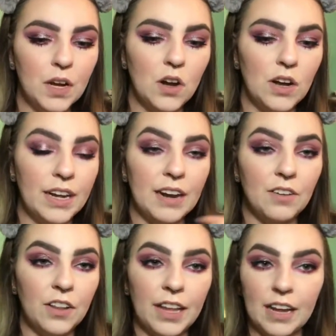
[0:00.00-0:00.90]

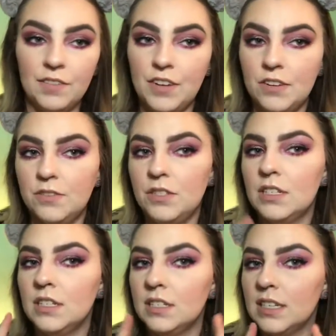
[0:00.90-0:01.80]
everything I've
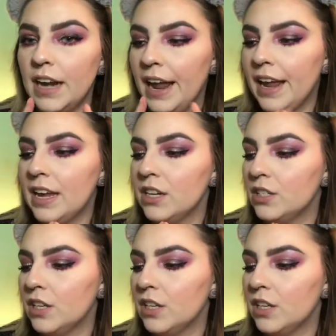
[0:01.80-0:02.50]
used today.